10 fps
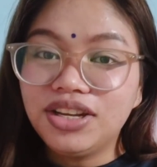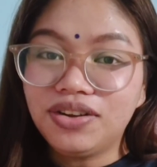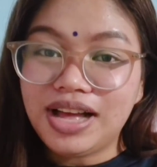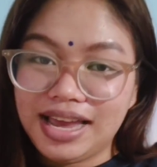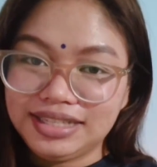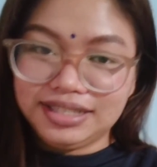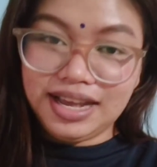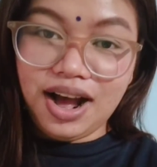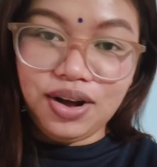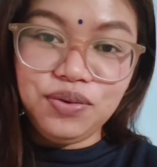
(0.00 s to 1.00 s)
You know
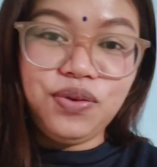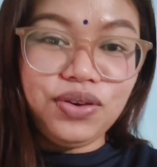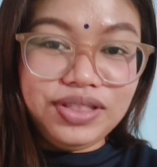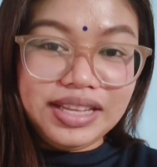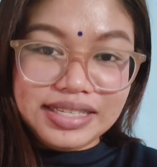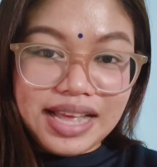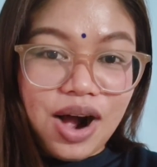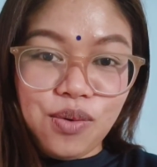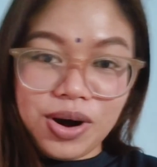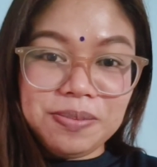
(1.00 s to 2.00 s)
guys, food is
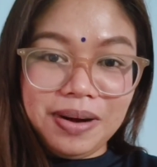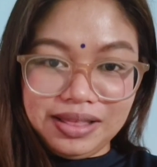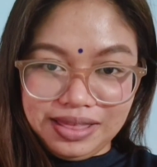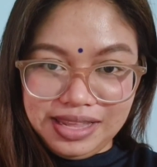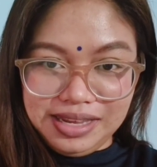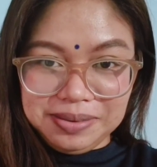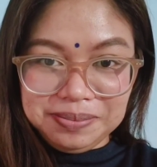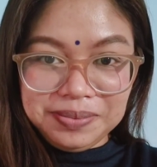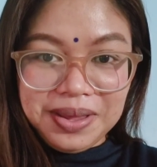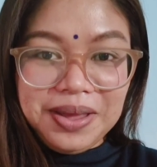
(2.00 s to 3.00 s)
our bonding.